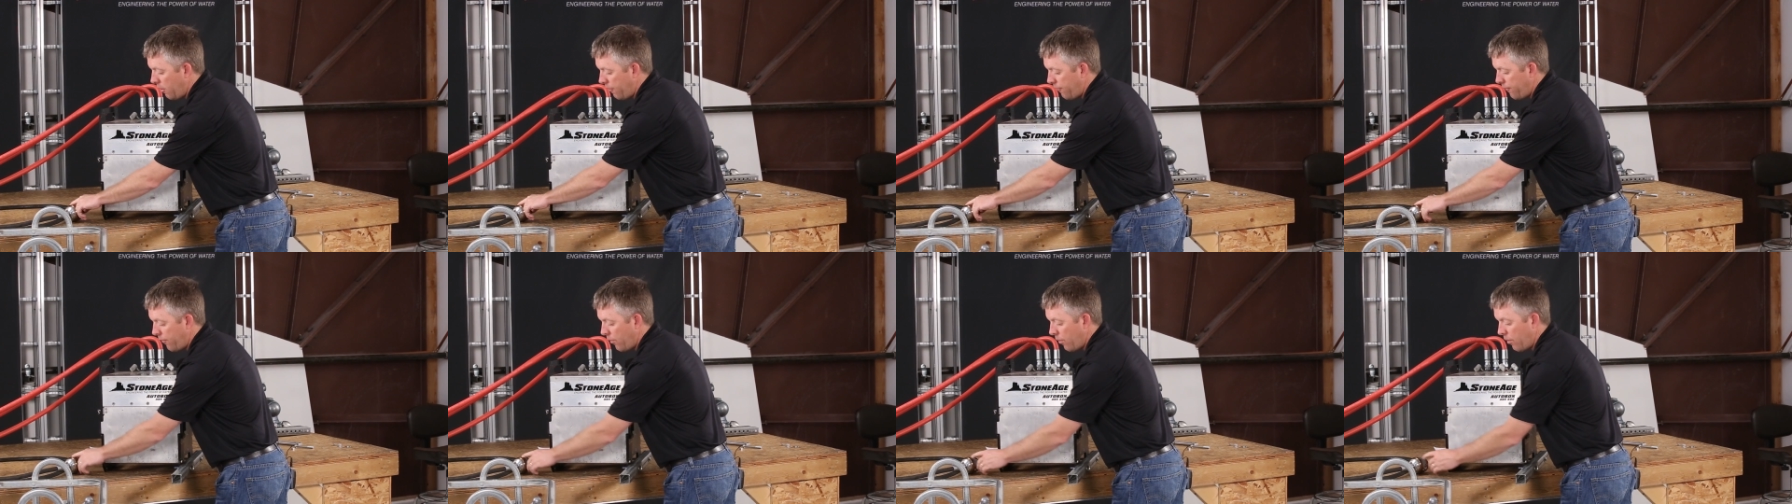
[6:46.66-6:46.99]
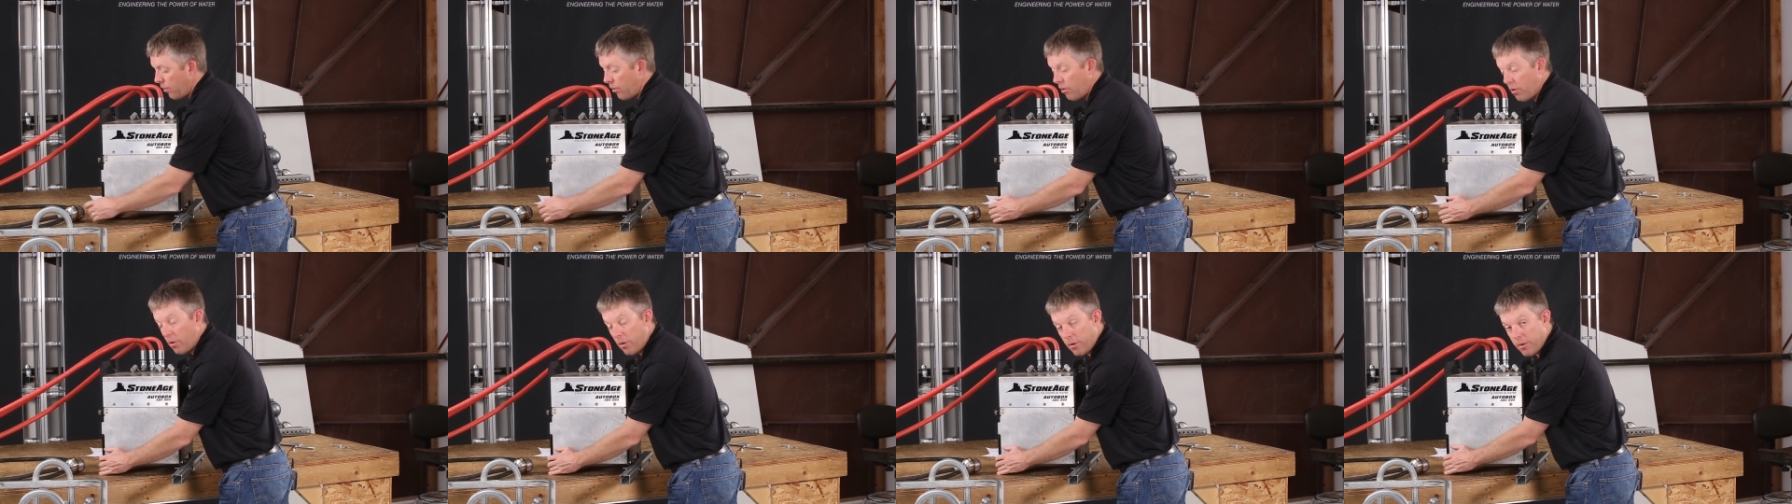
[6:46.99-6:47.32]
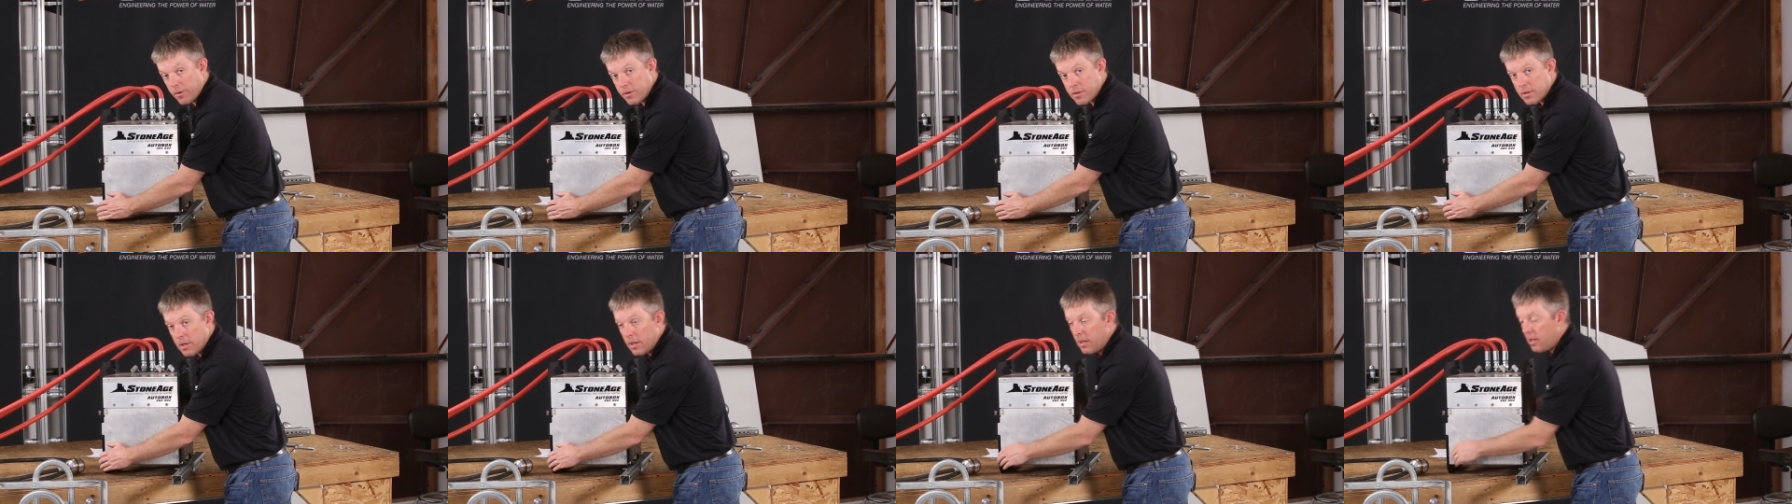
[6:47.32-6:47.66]
4
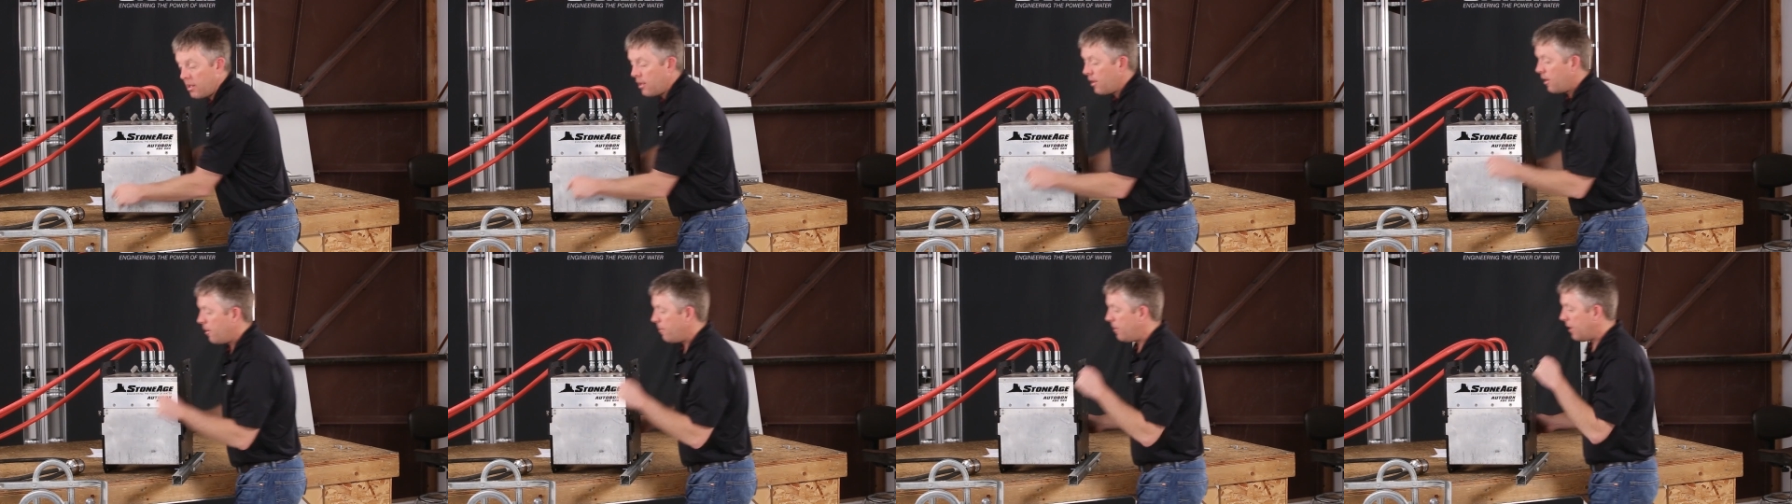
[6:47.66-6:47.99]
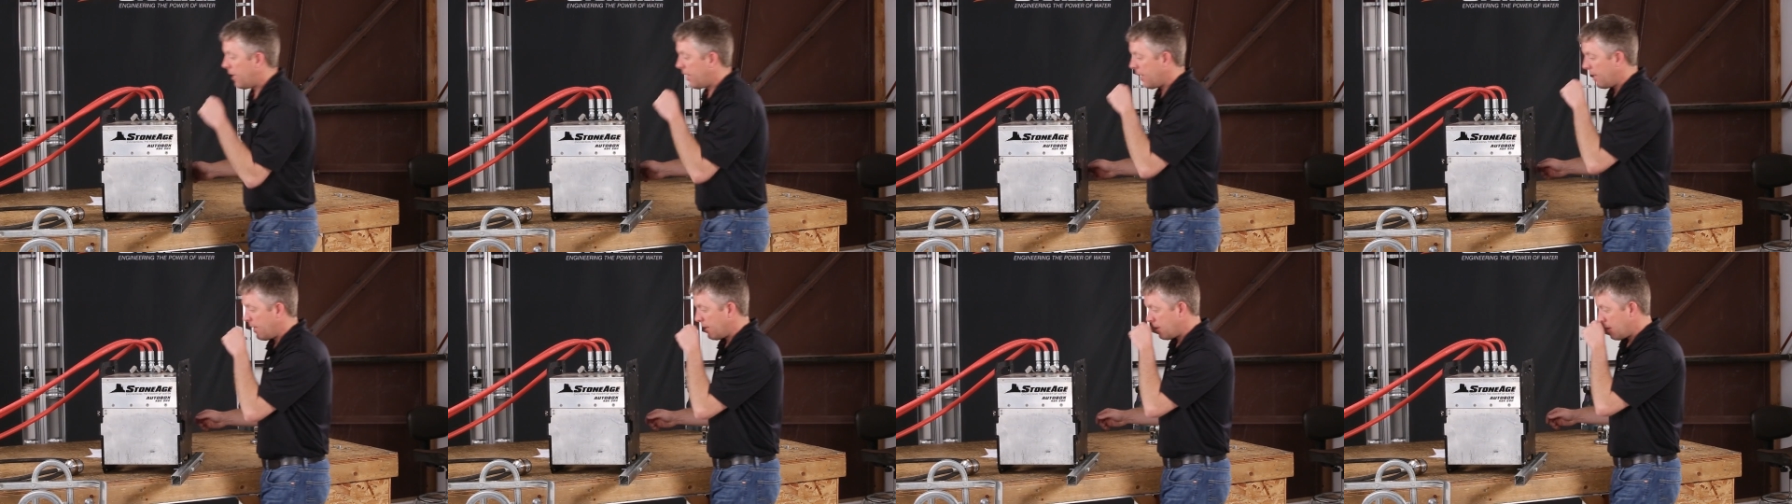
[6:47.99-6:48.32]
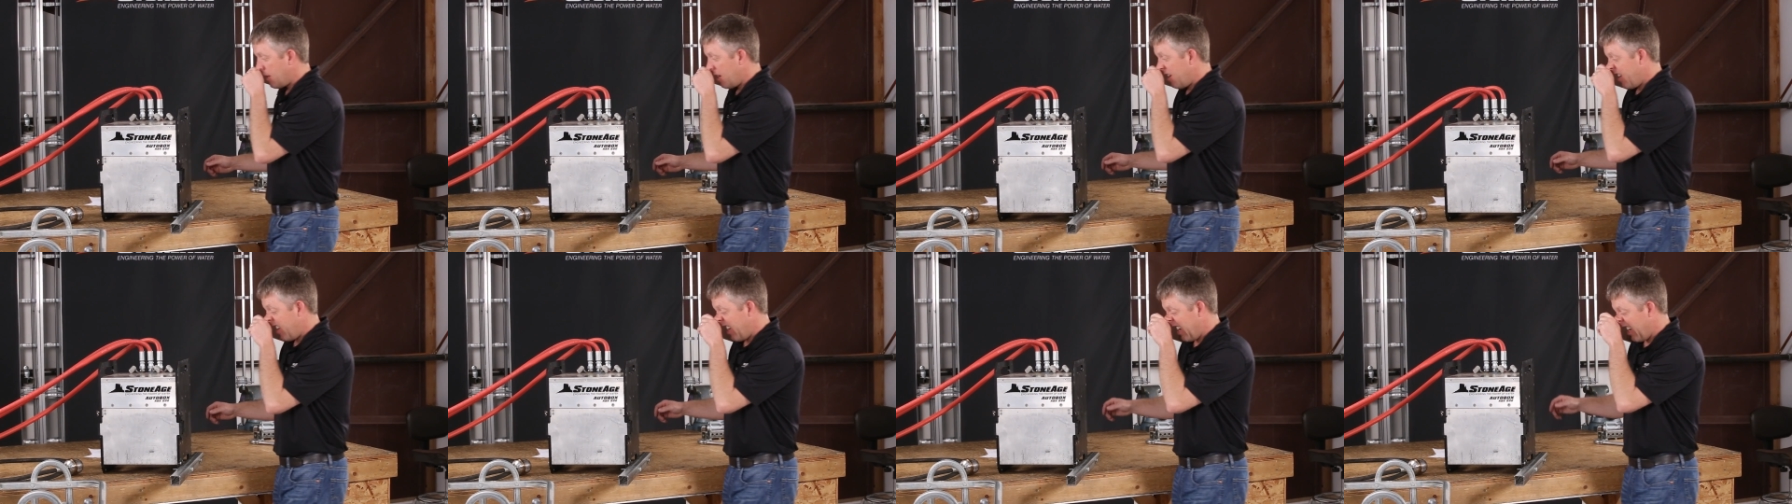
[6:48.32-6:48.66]
holes because
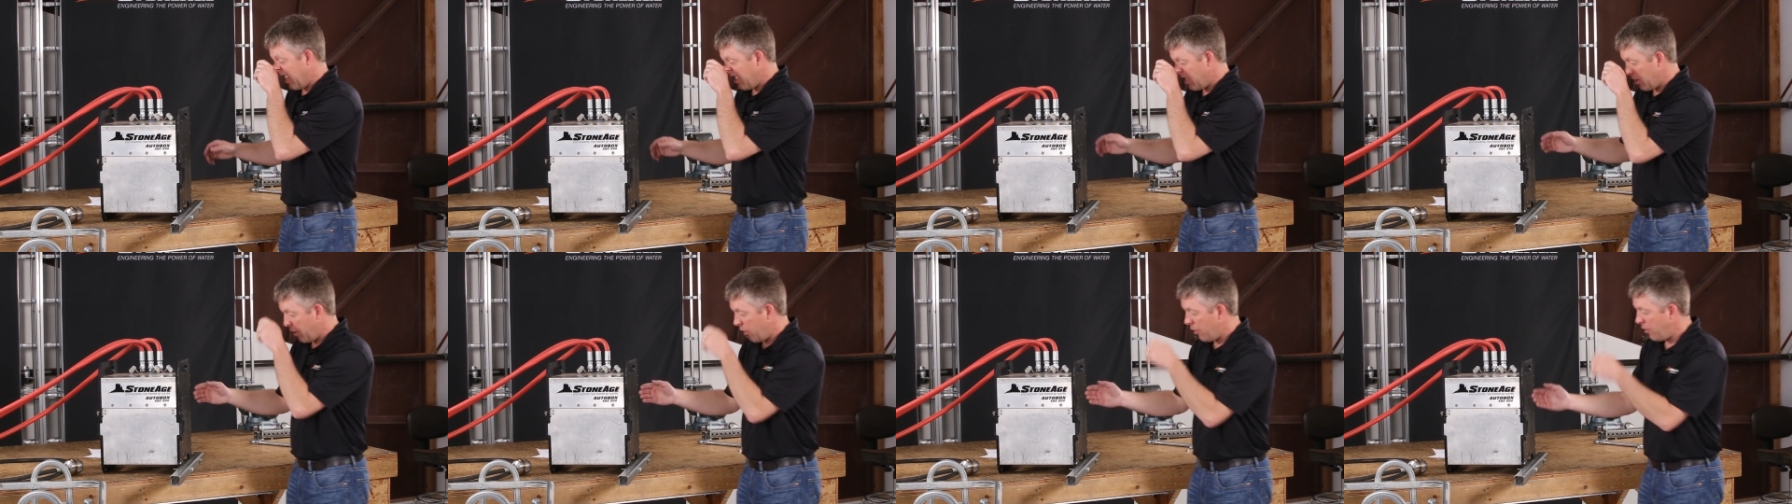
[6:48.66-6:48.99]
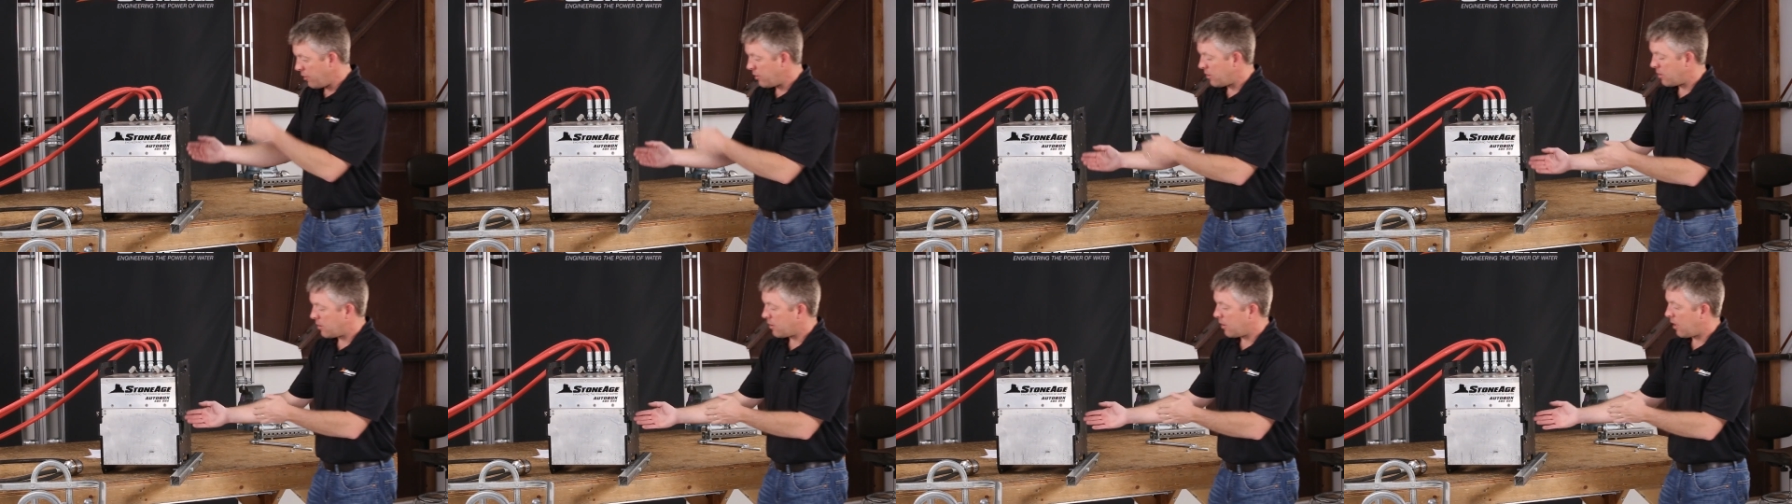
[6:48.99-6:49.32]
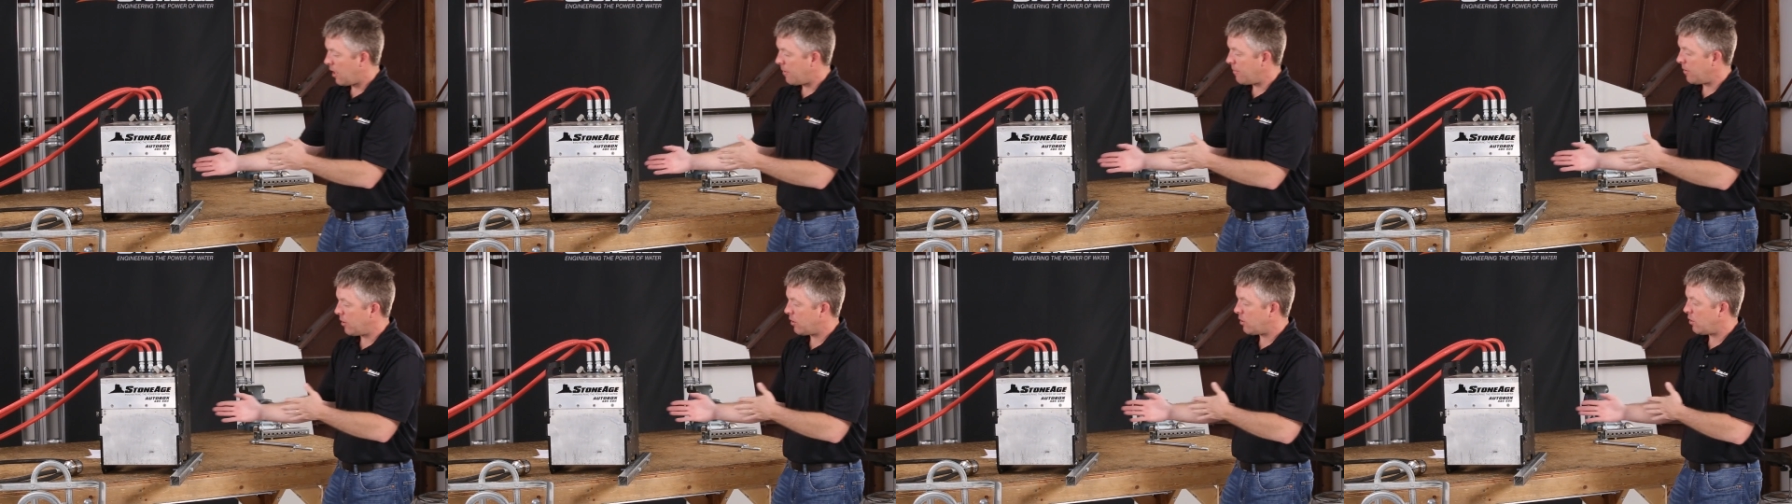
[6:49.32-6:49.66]
as the hose is
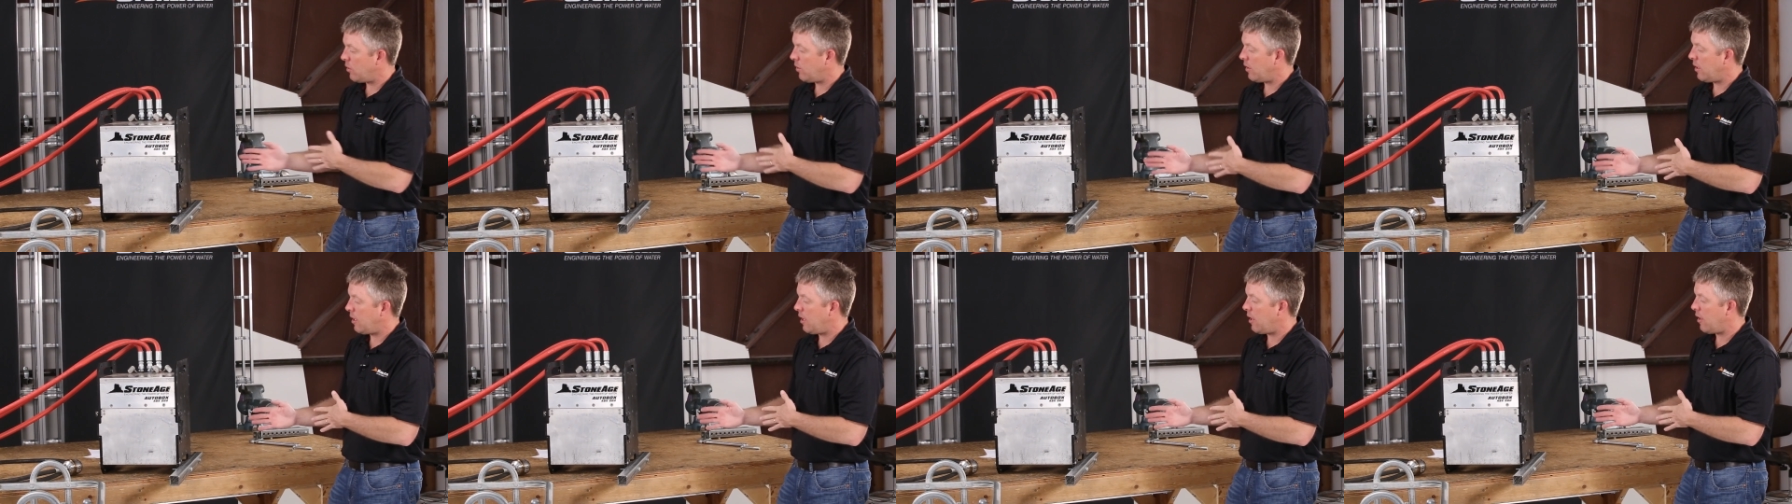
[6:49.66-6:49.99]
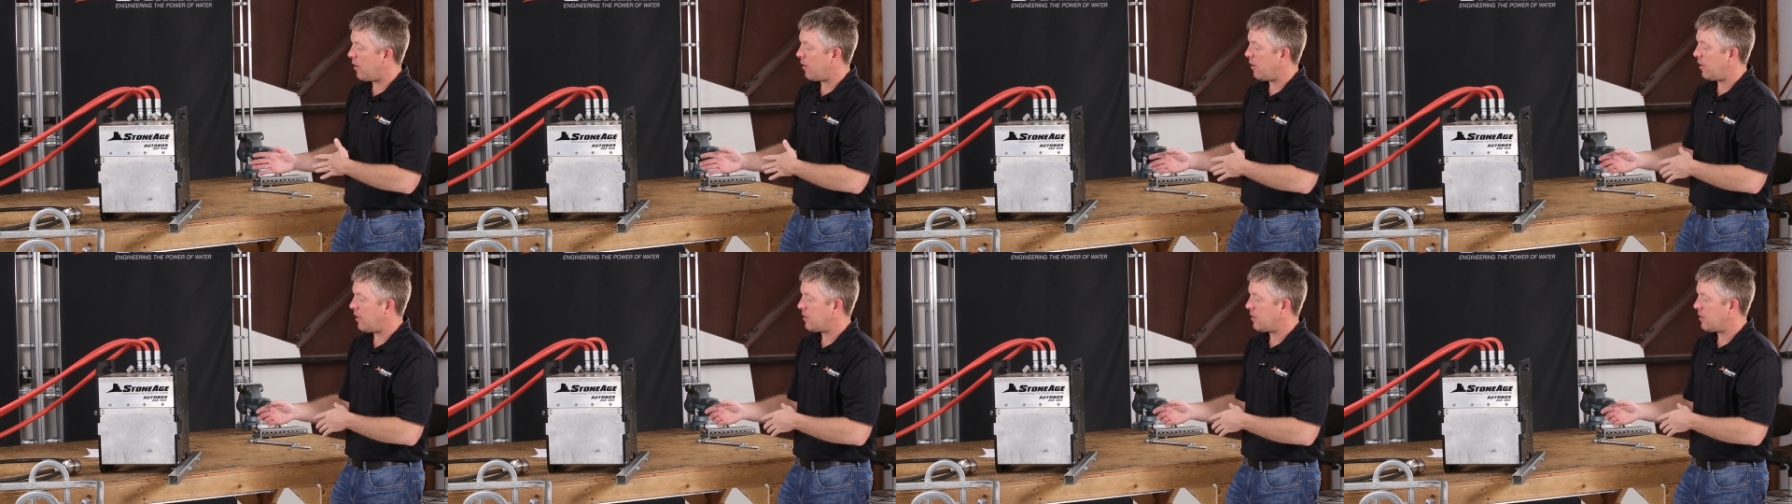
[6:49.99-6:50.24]
coming through here,